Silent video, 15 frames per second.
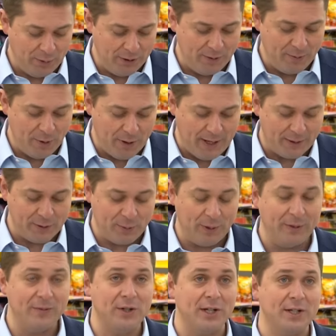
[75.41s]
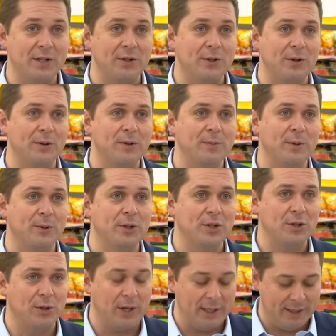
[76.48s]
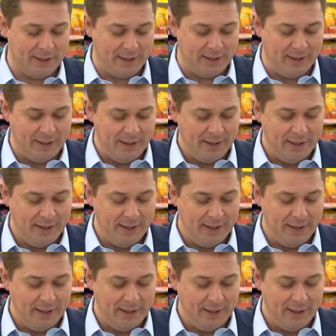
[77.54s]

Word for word: William Nordhaus, one of Justin Trudeau's most trusted,